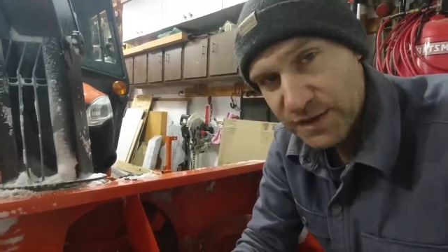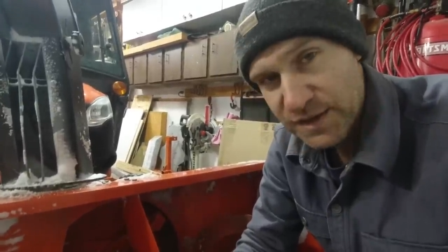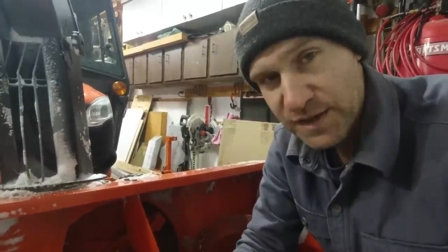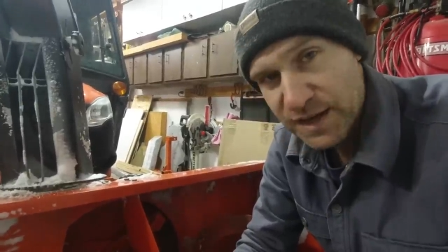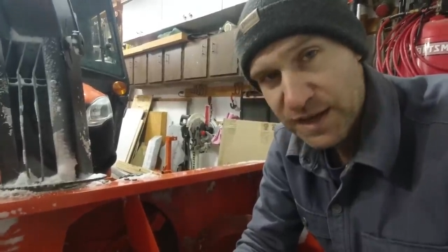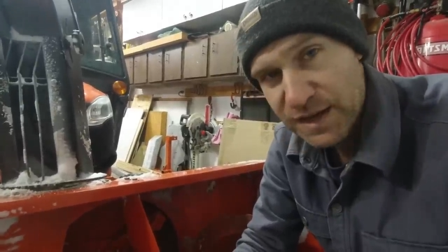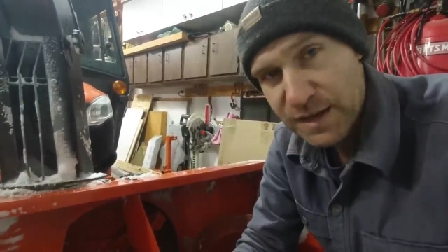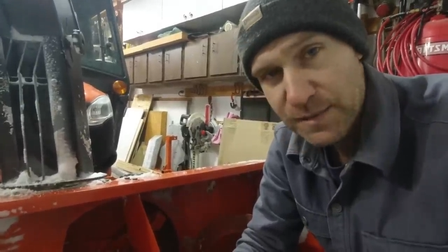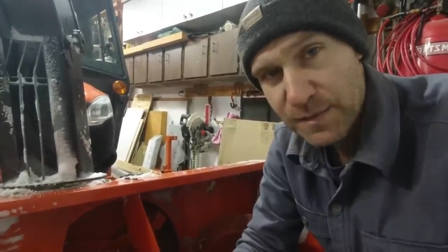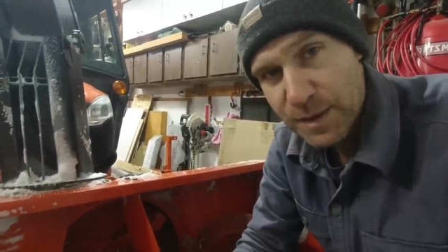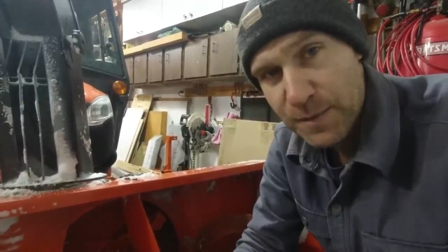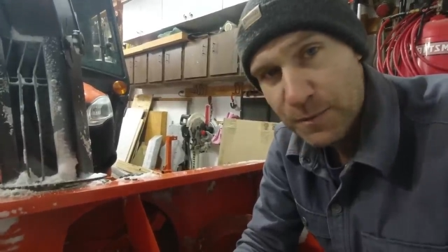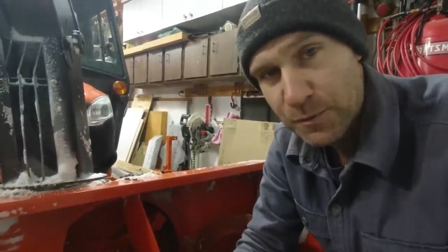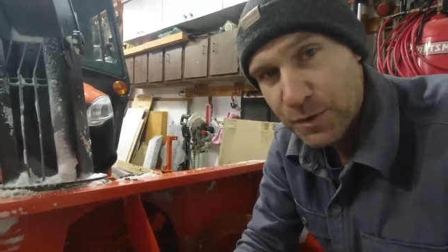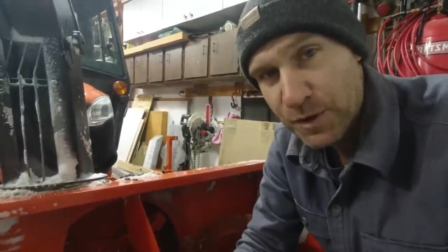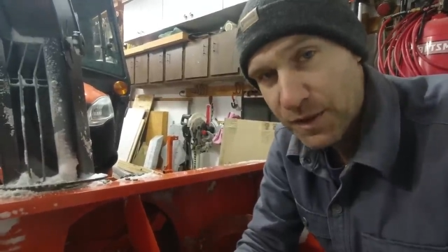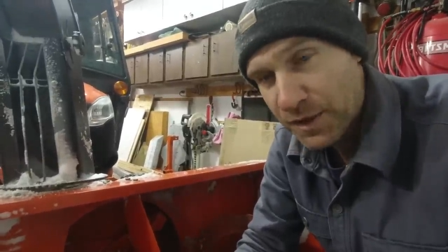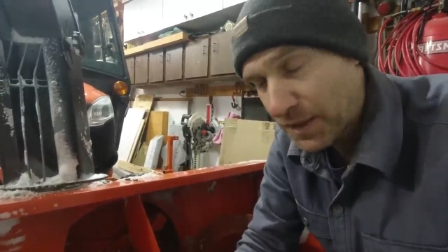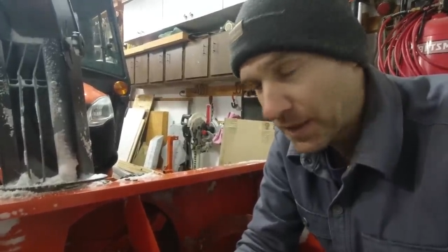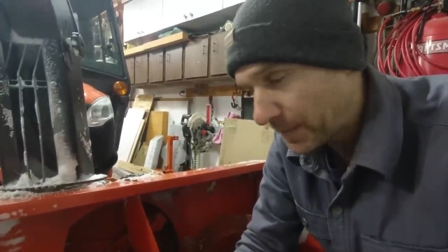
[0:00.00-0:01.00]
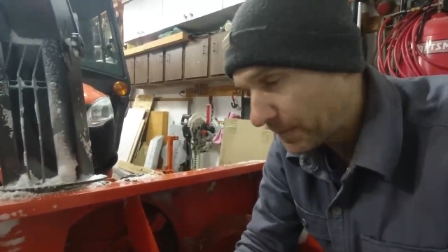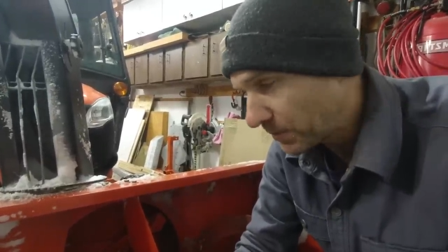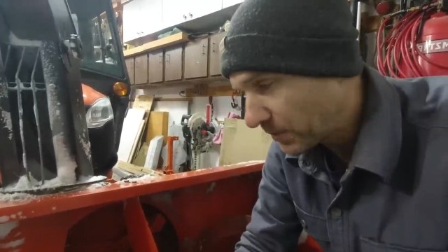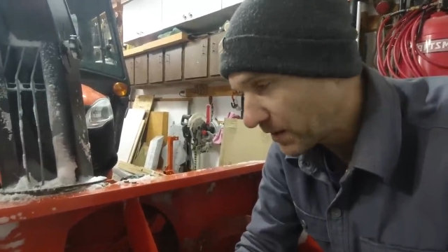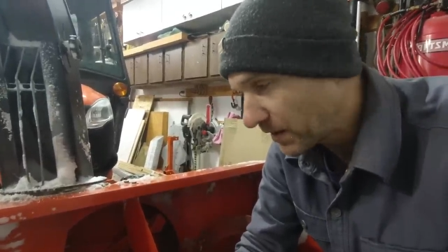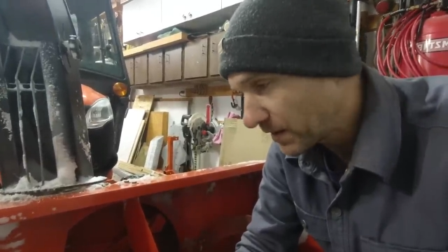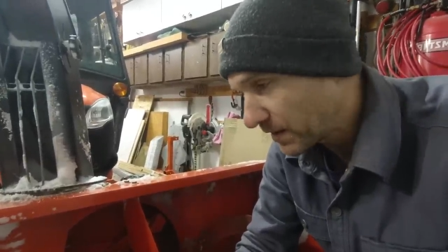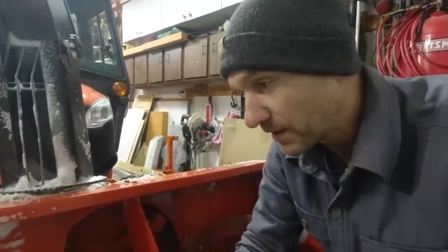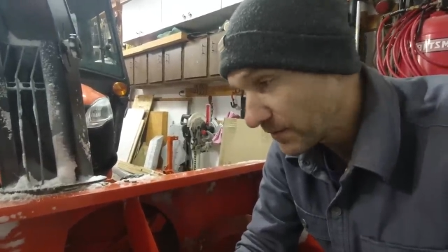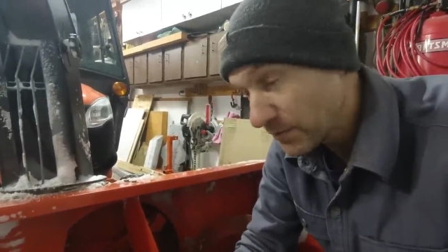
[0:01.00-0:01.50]
to tighten them up with.
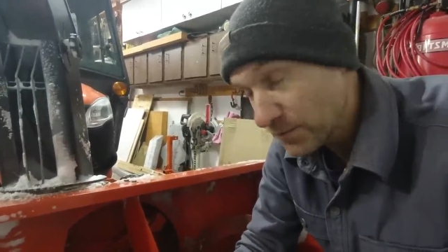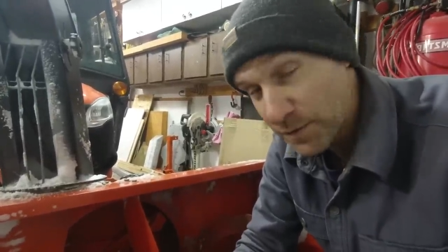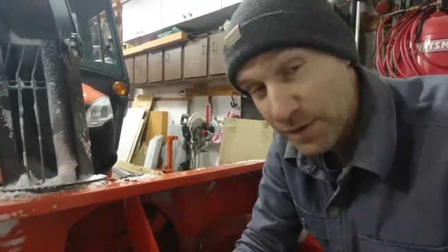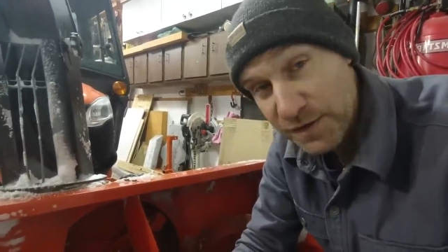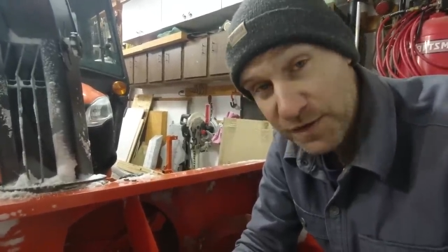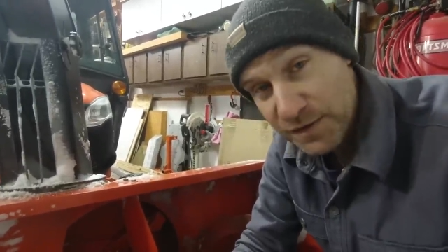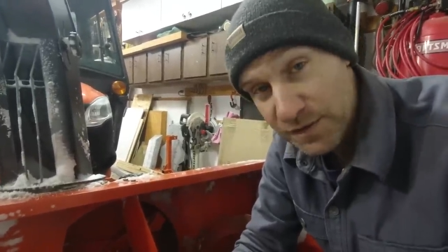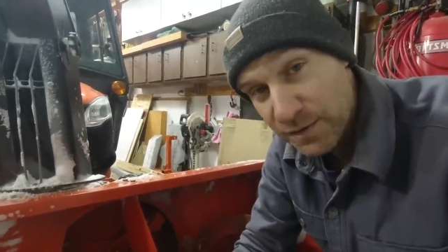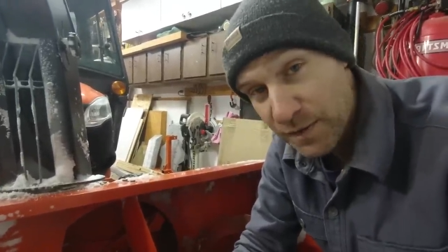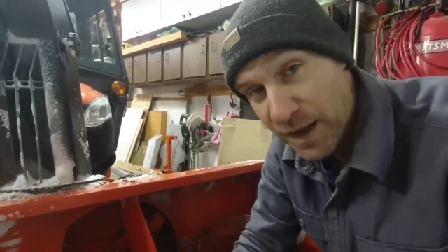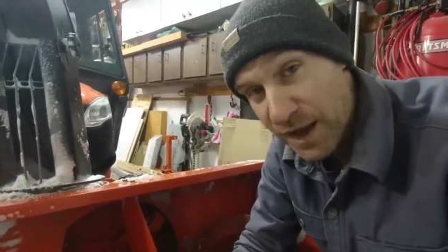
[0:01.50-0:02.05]
And every once in a